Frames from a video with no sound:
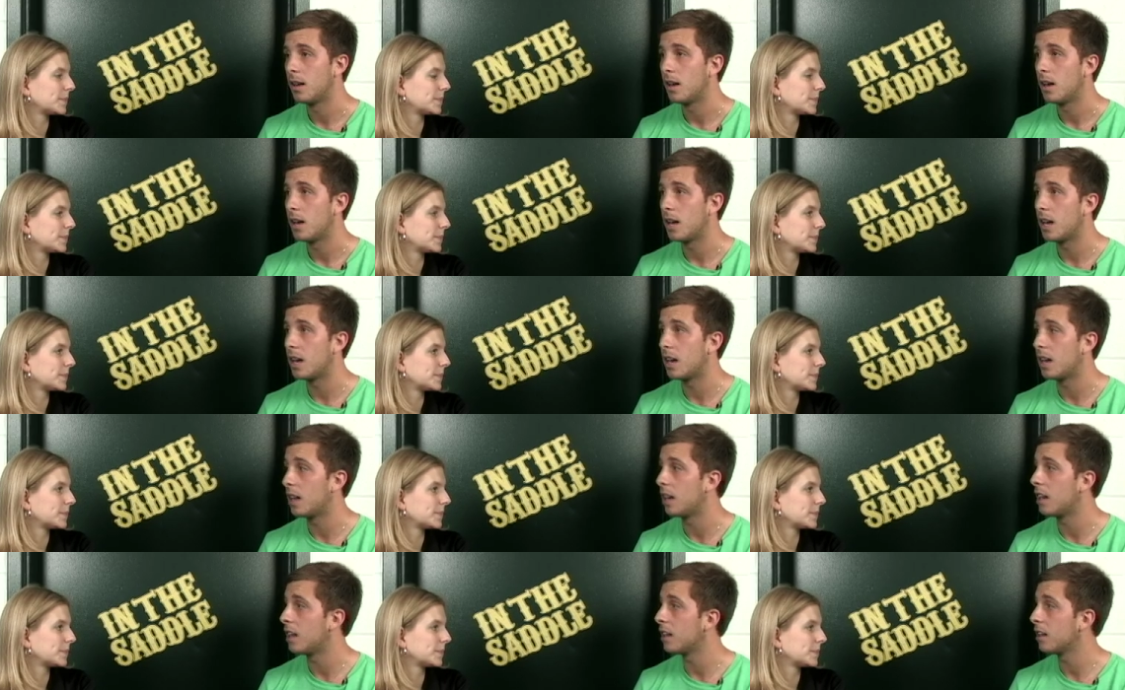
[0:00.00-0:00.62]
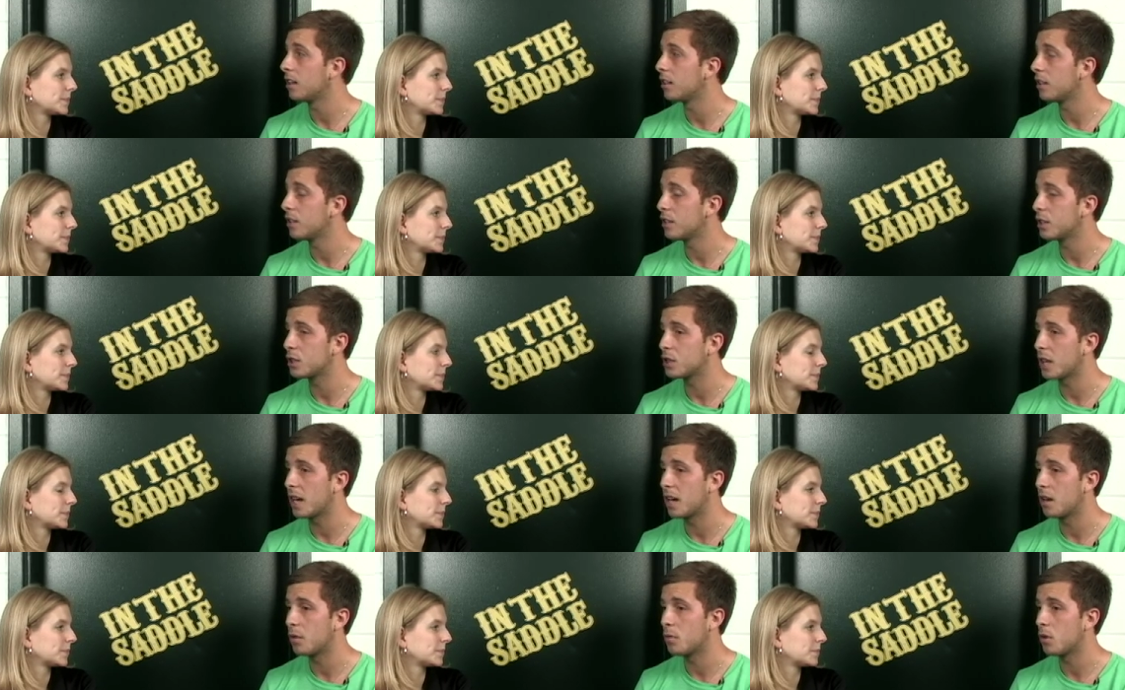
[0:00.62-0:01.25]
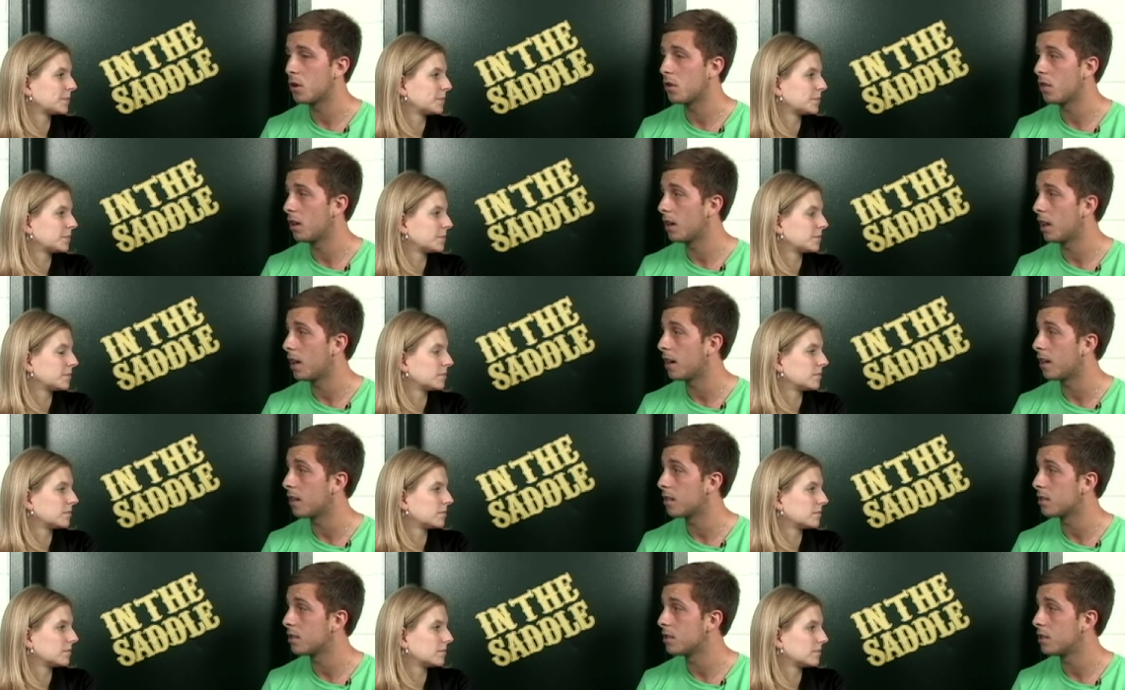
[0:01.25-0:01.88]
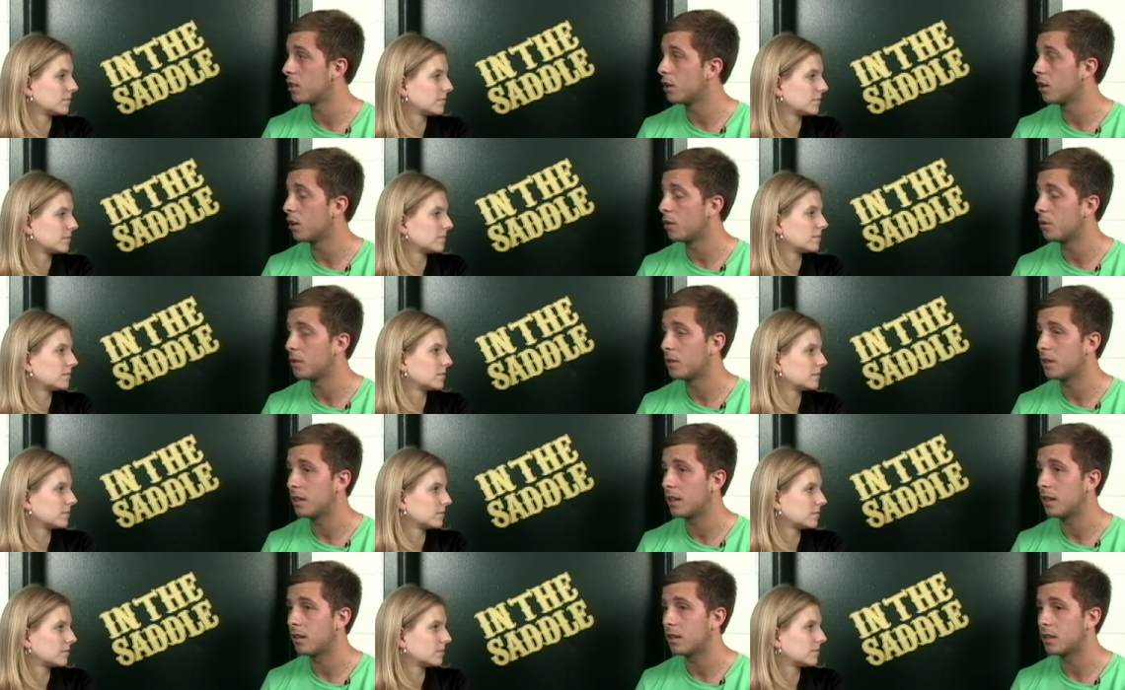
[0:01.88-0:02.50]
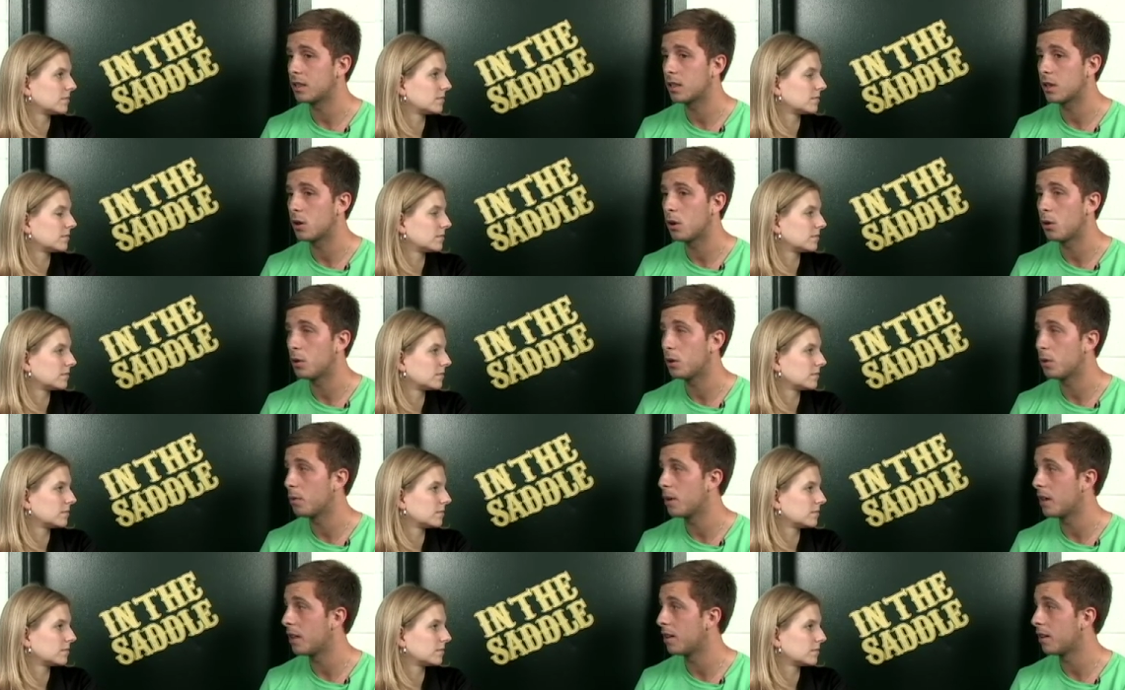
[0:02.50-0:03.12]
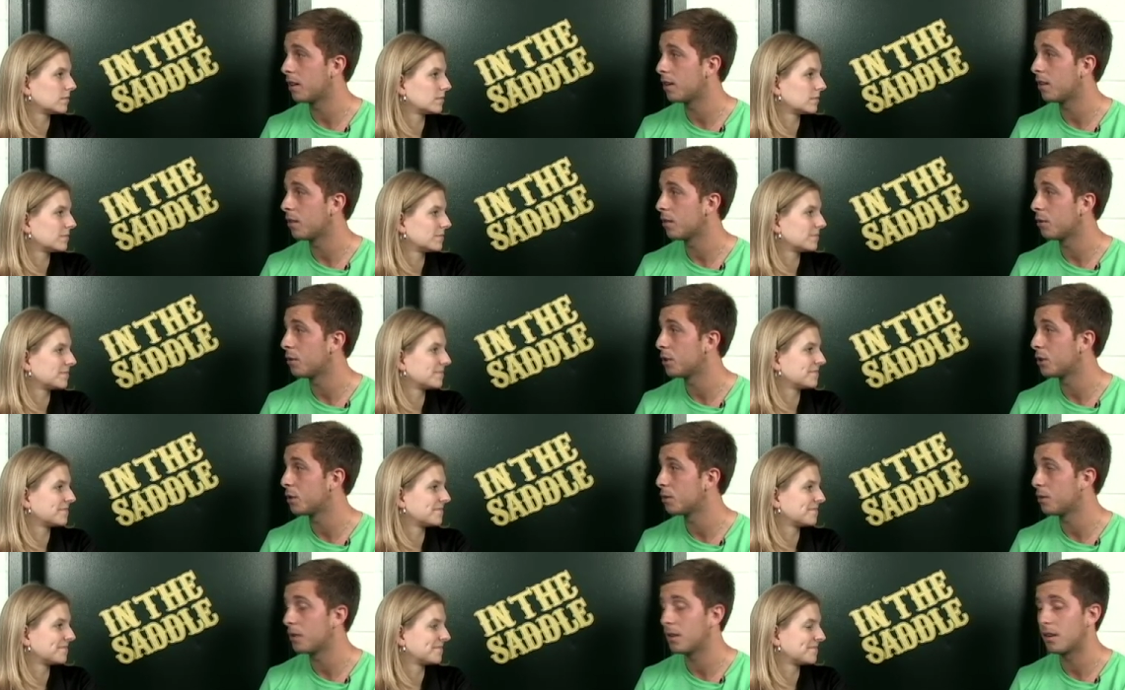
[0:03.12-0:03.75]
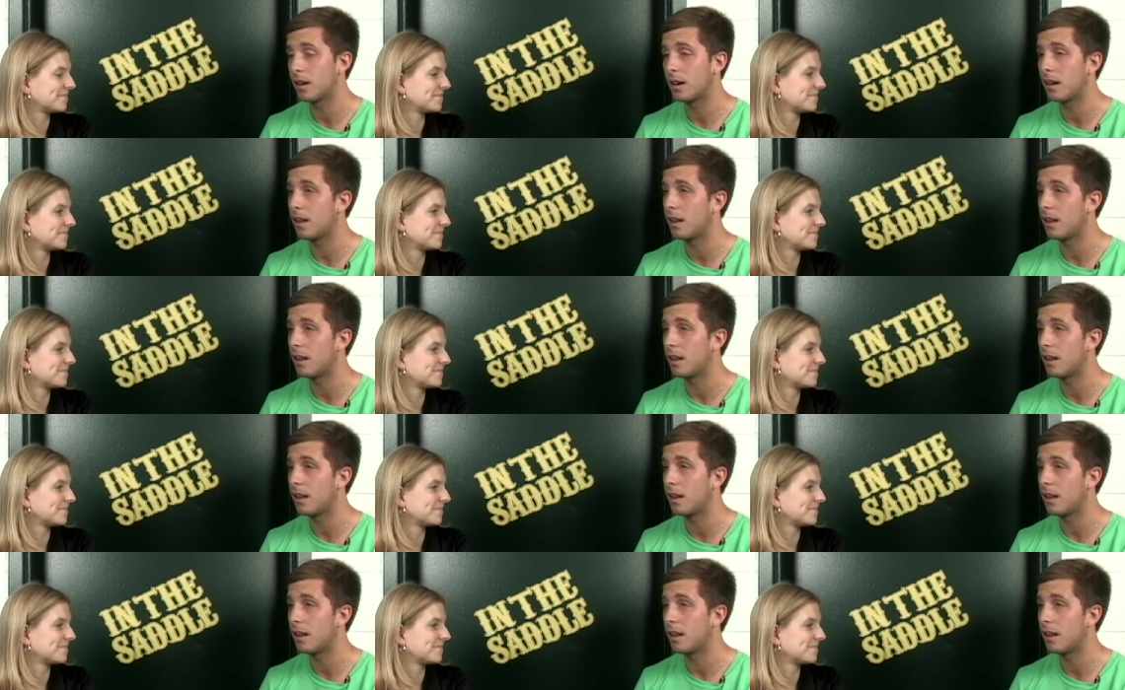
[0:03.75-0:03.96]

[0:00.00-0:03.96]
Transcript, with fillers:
Speaker 1: And then in England, it's kind of more relaxed, you know, it's colder weather, which I